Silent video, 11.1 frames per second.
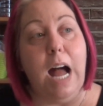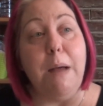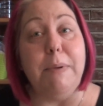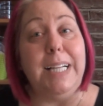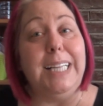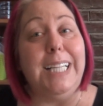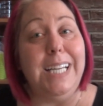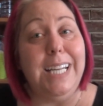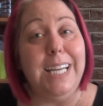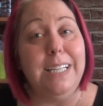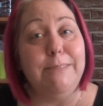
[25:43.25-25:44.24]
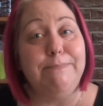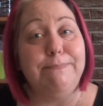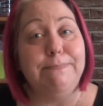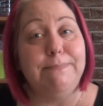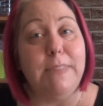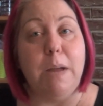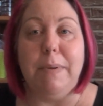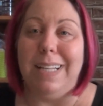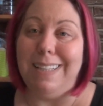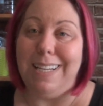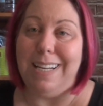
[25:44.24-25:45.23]
I've been cleaning.
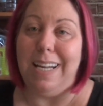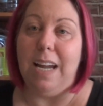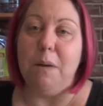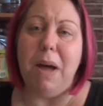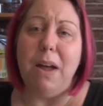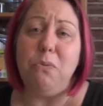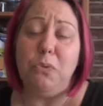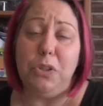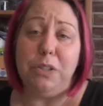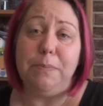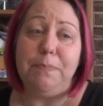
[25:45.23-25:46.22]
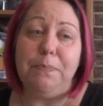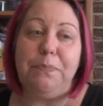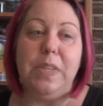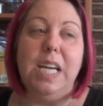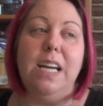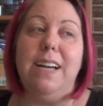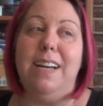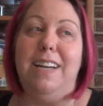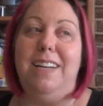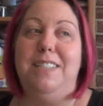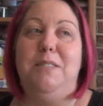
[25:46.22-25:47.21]
My room
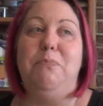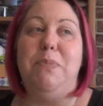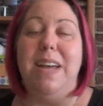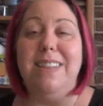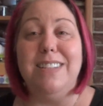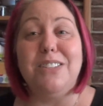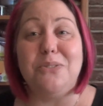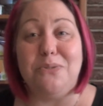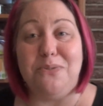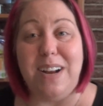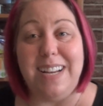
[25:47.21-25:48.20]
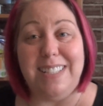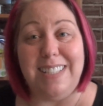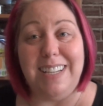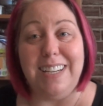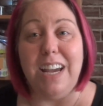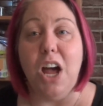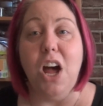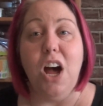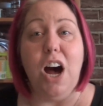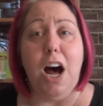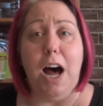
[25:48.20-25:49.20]
has been this crazy
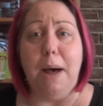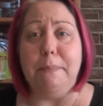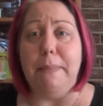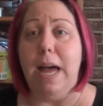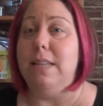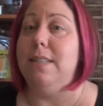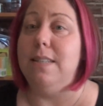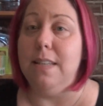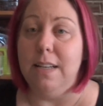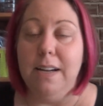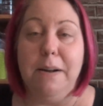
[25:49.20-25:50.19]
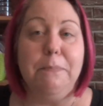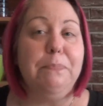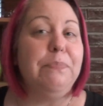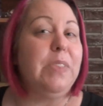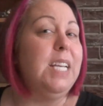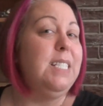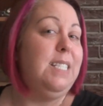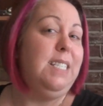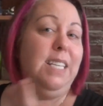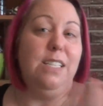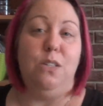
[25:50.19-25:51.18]
hot mess
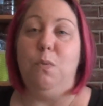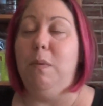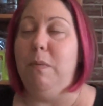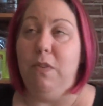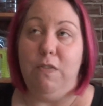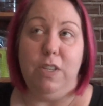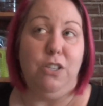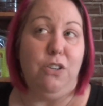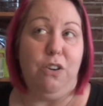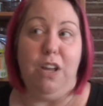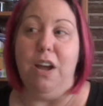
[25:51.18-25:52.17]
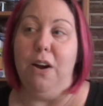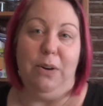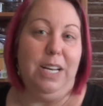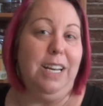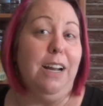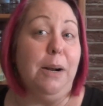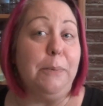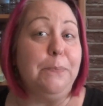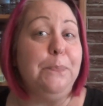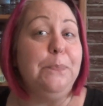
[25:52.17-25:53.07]
since we moved the studio in here.